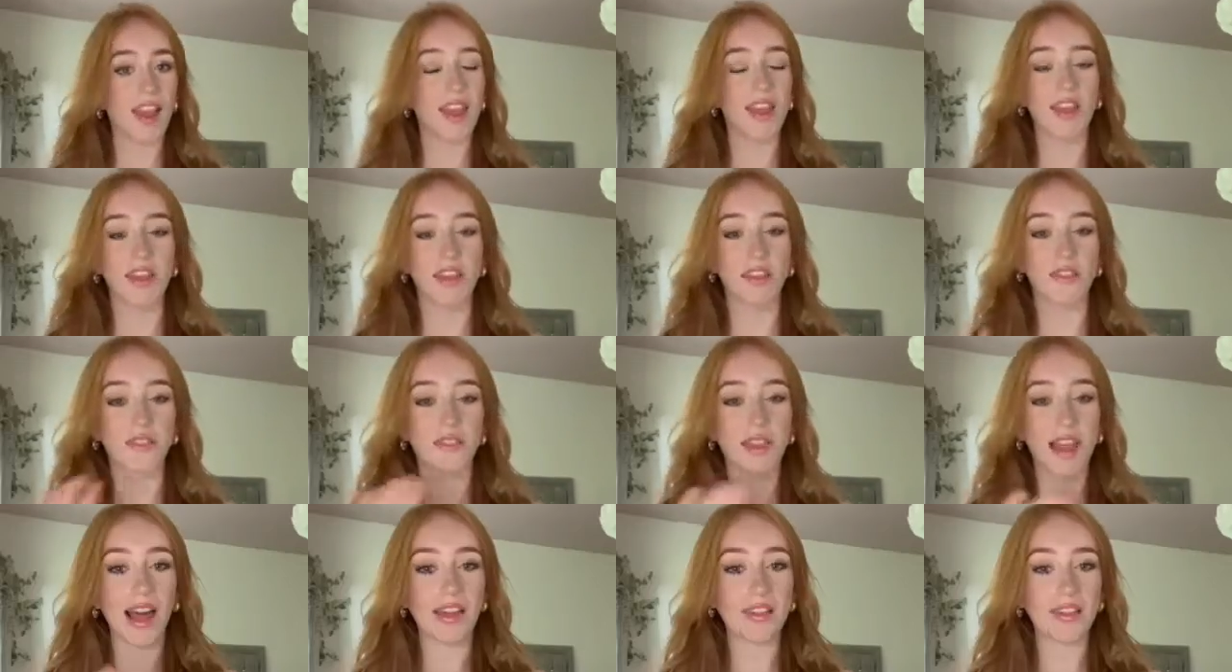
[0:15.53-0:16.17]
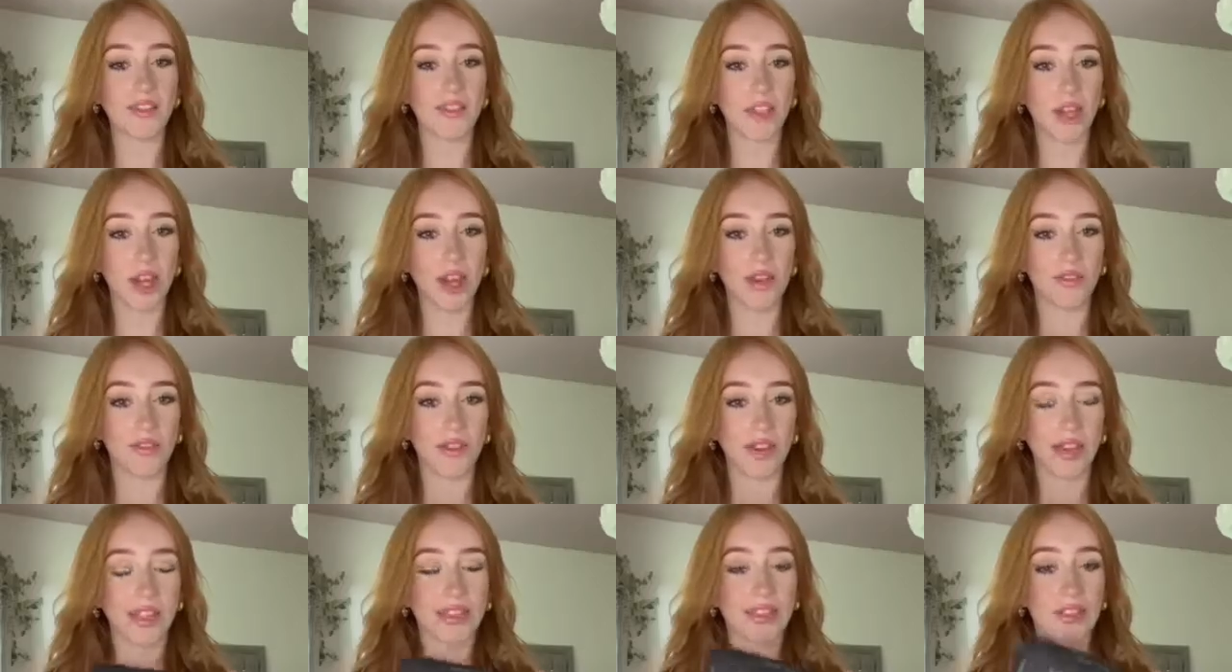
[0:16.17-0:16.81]
The flat
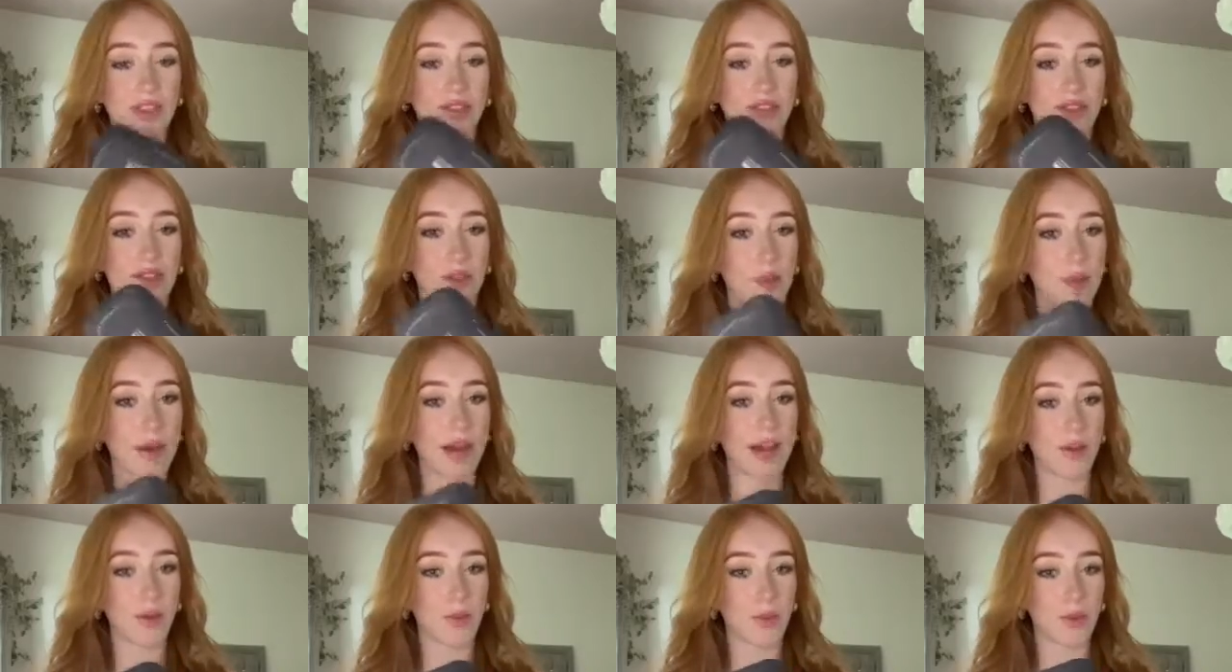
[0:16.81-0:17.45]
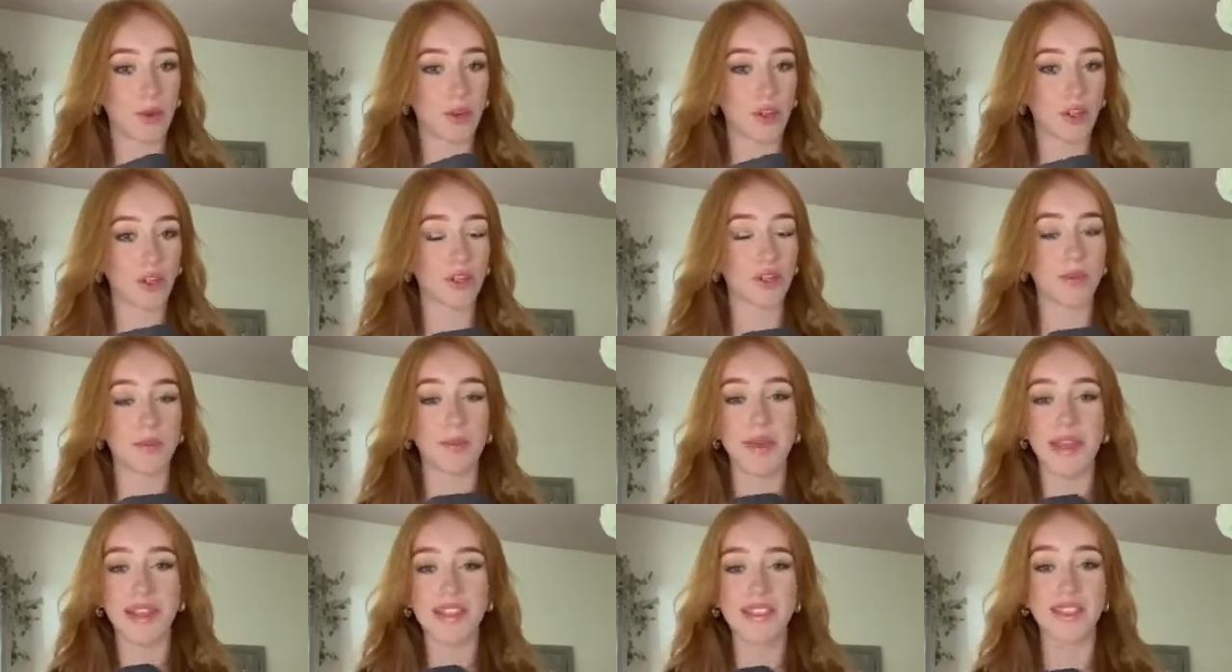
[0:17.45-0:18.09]
surface of the paddle brush
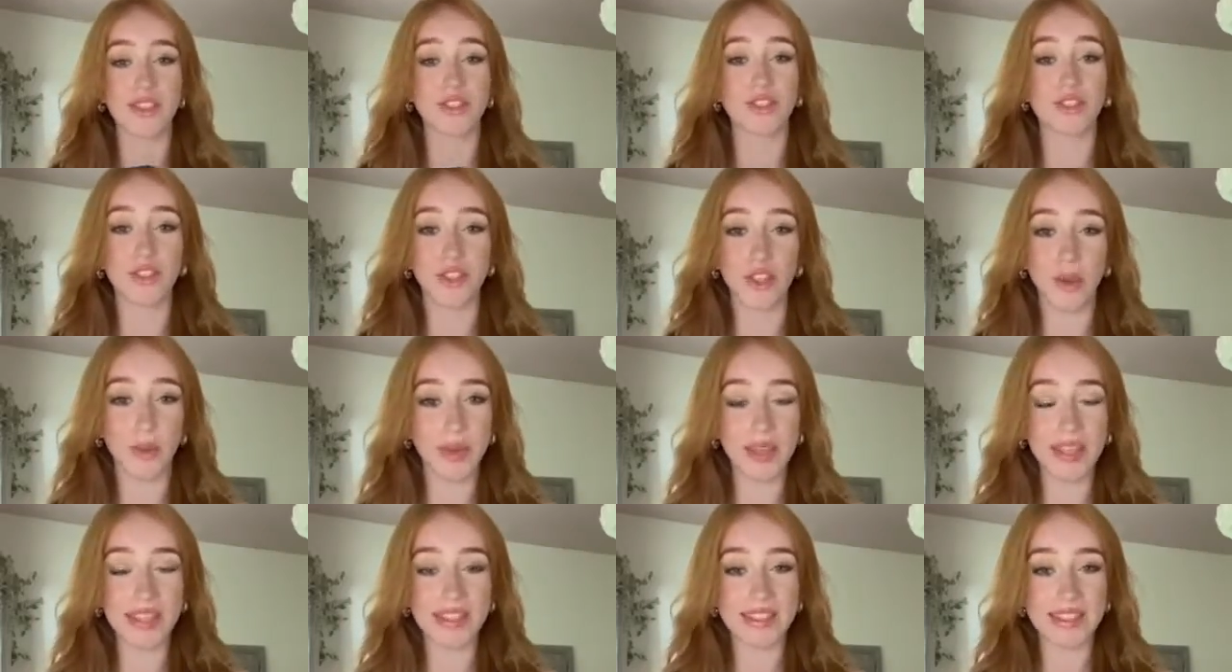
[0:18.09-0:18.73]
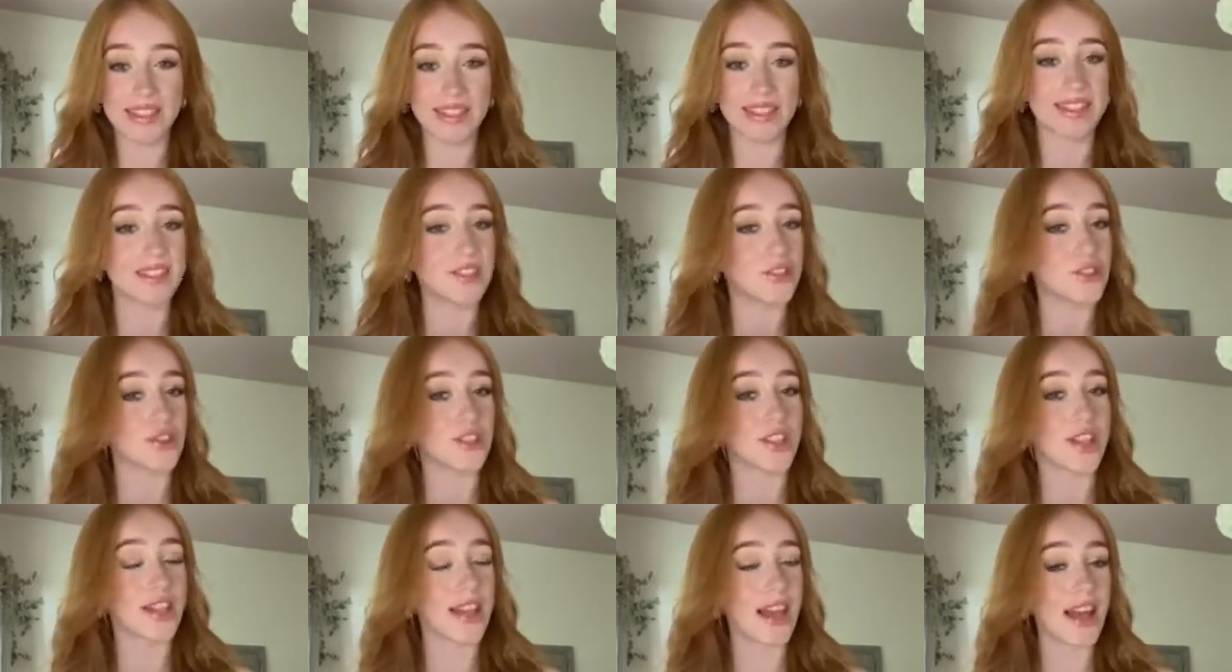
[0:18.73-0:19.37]
makes it so easy to
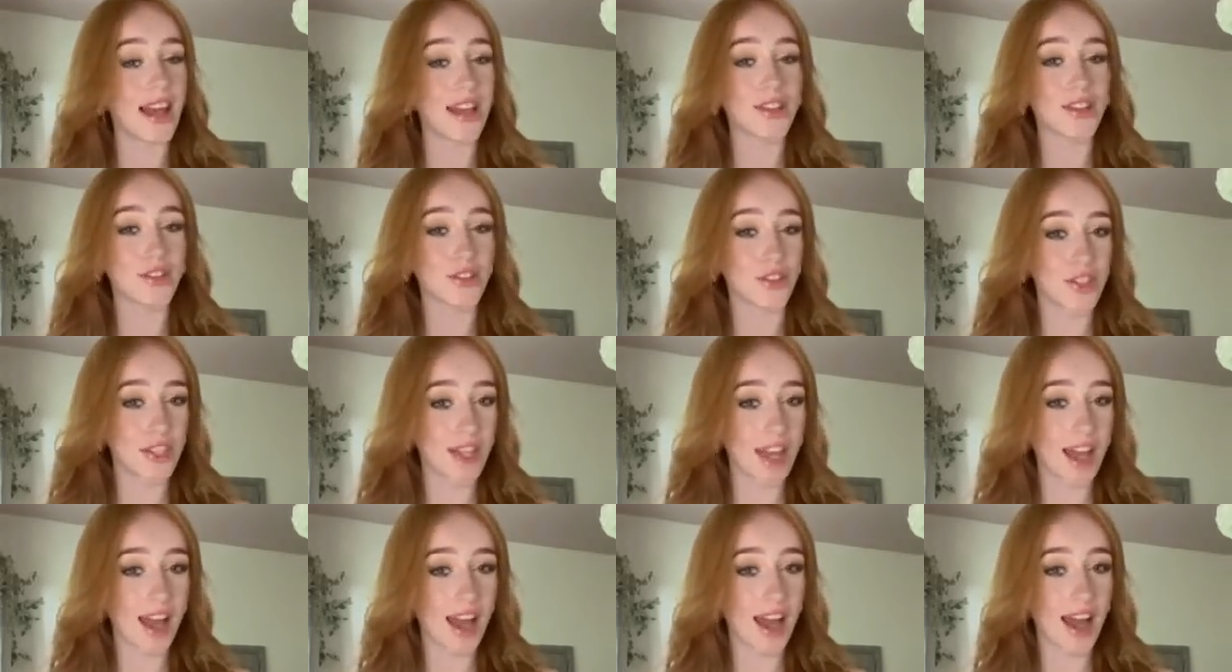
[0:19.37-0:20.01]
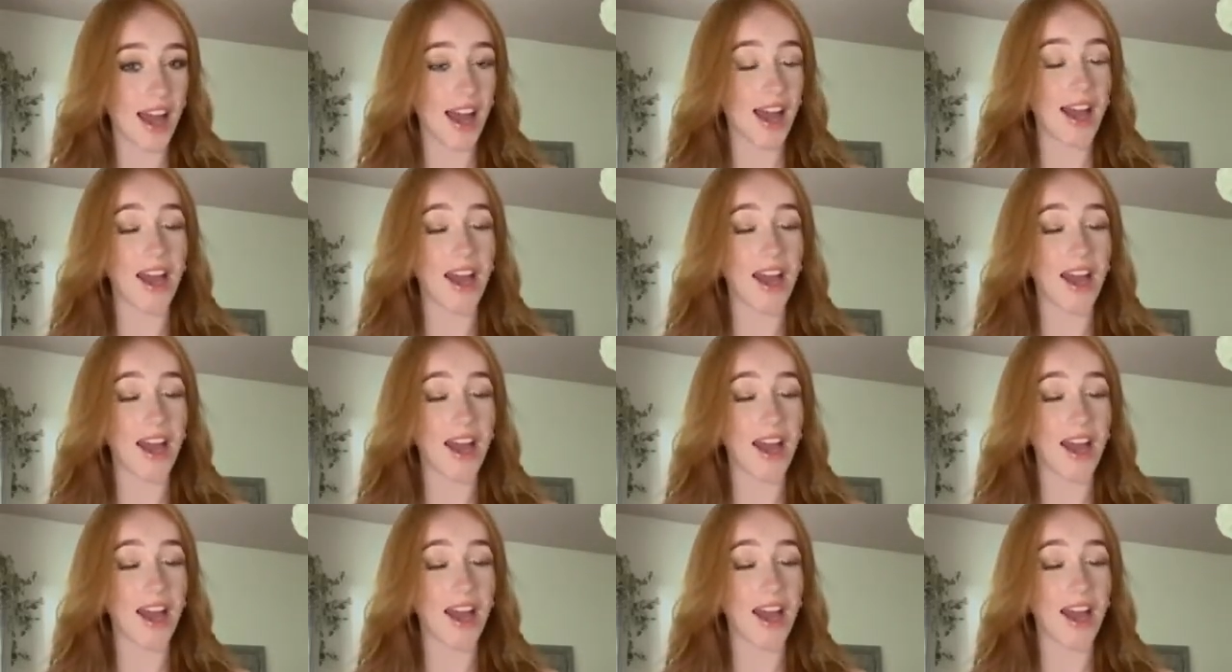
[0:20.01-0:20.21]
just glide through your hair